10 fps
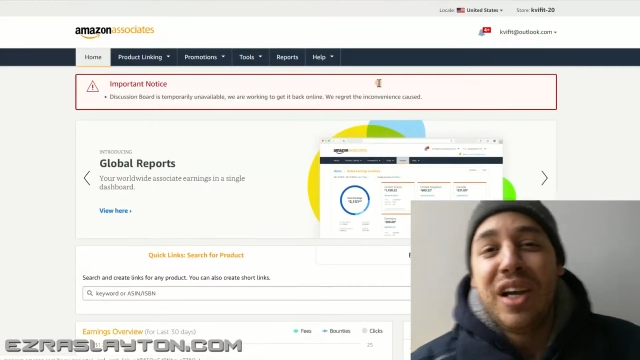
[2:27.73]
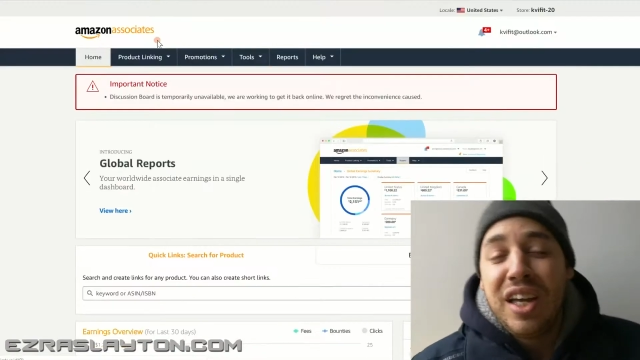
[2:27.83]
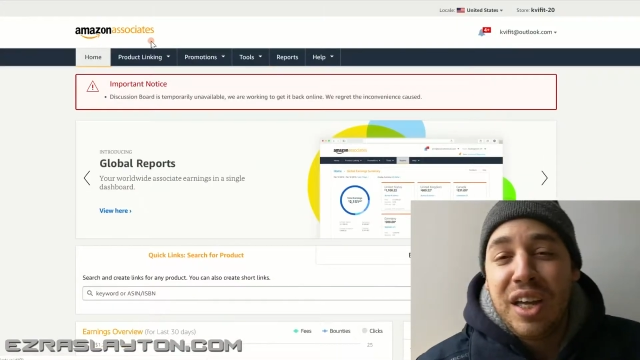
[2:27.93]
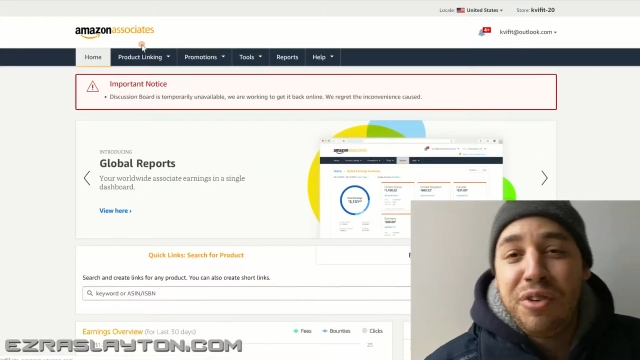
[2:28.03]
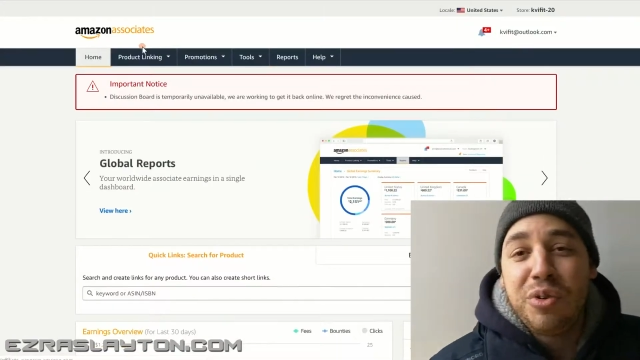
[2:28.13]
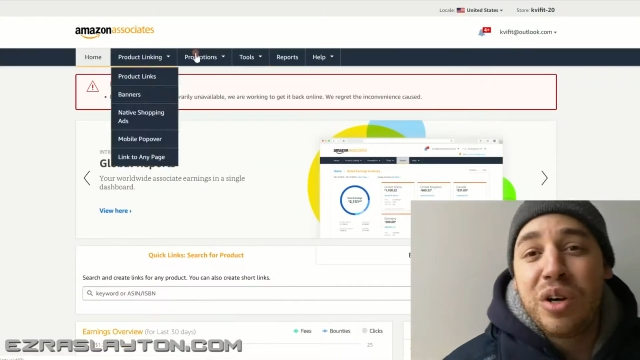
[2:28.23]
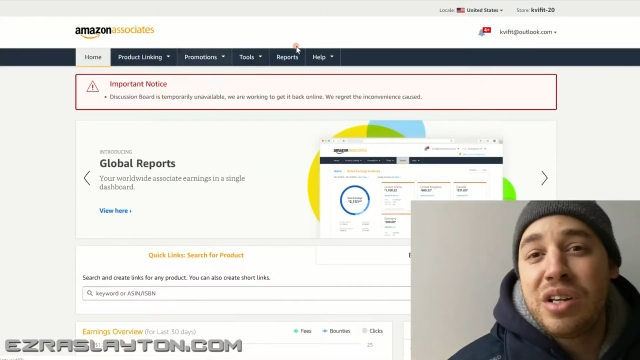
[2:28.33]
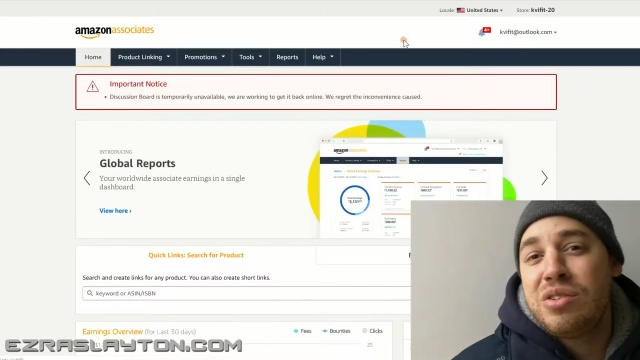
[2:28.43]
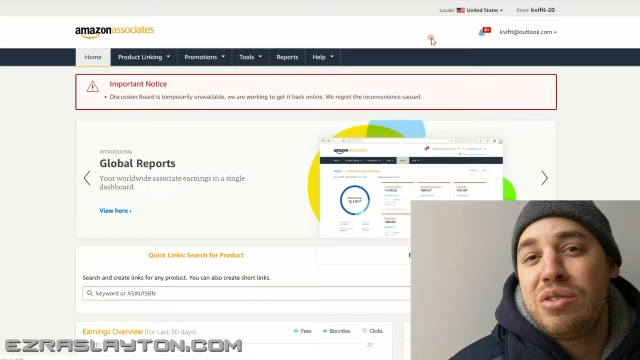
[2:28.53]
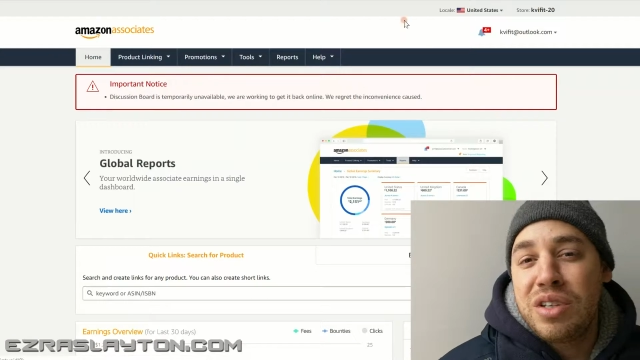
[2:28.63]
If you want to
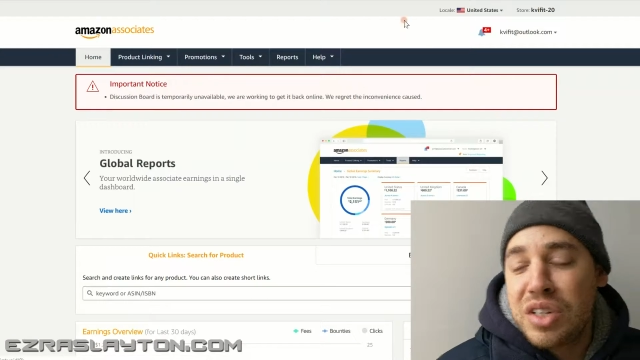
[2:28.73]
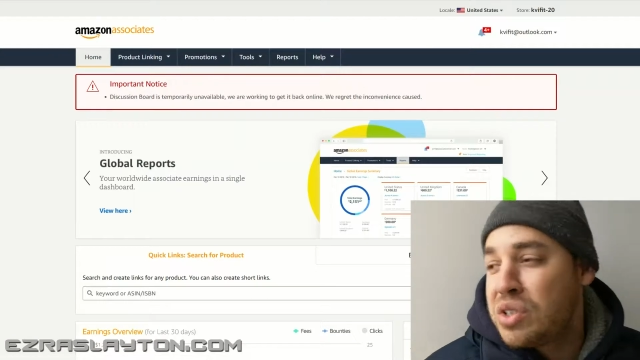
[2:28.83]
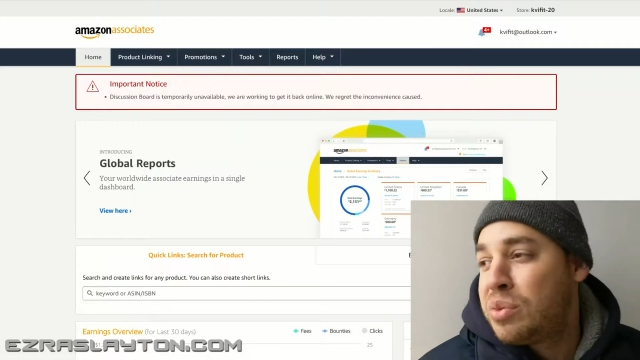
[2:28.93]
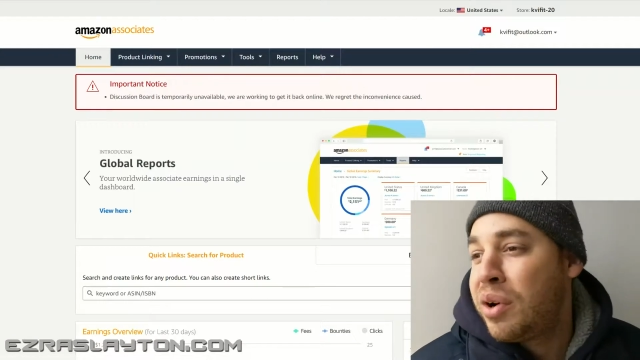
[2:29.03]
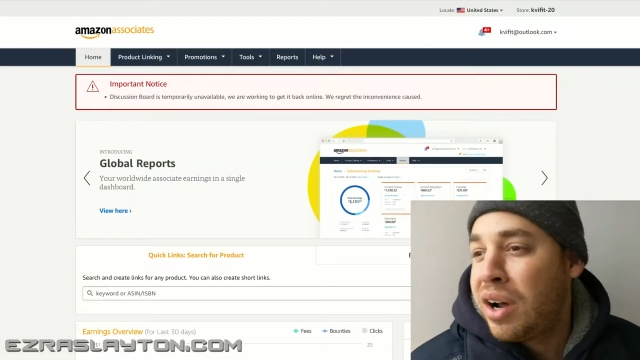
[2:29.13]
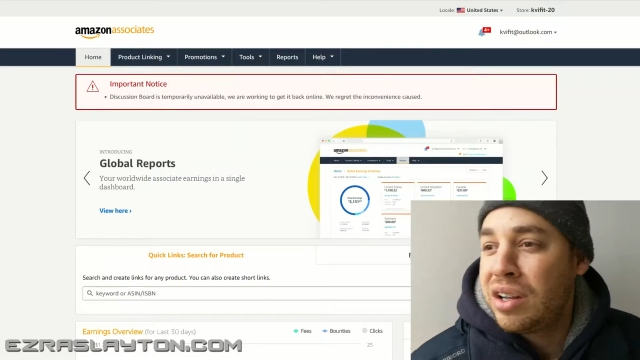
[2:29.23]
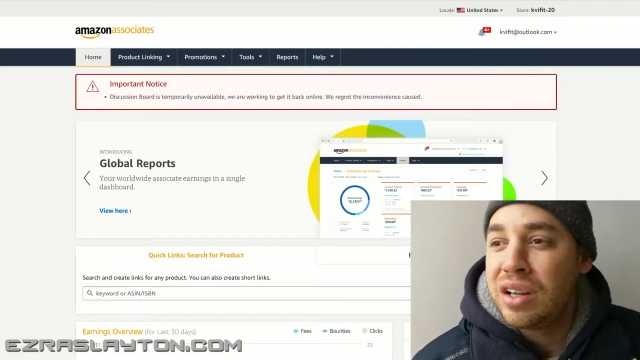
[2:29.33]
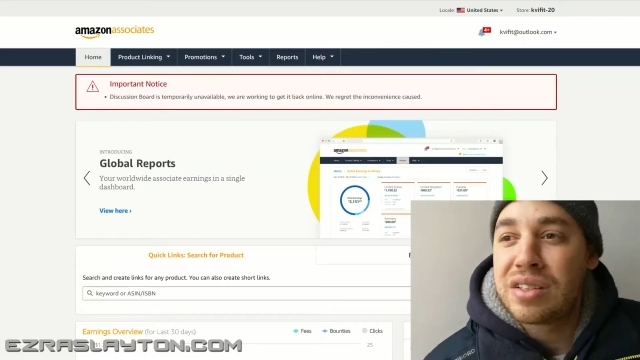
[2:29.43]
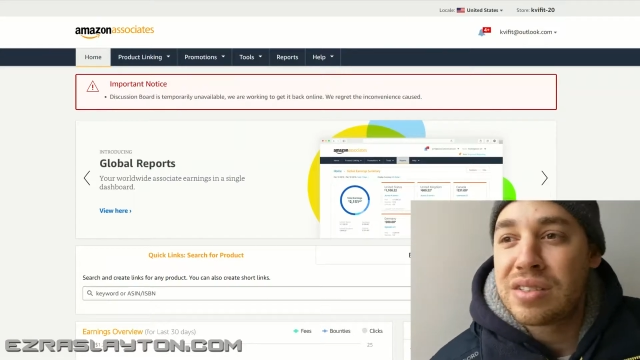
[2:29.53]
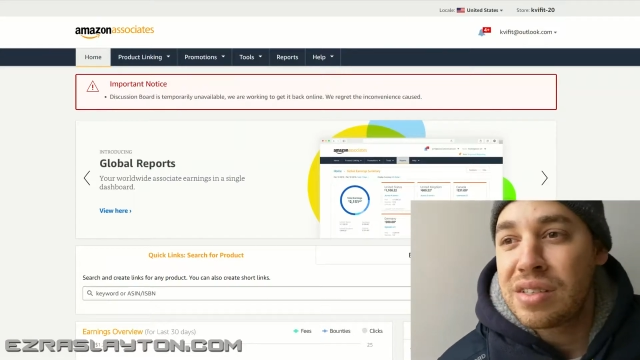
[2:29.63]
do digital
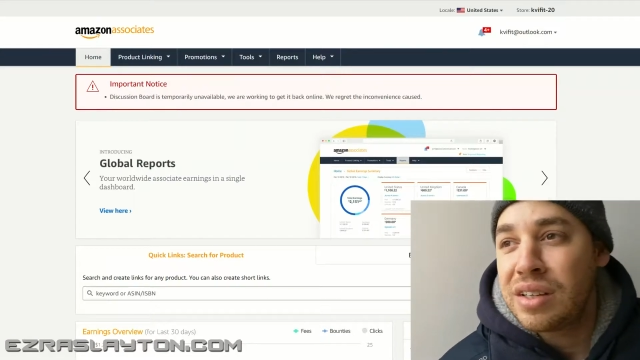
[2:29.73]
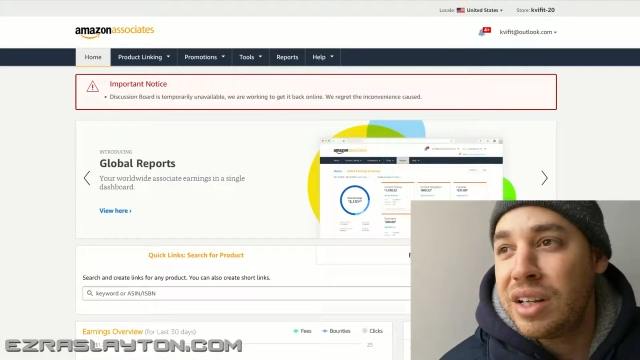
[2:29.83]
products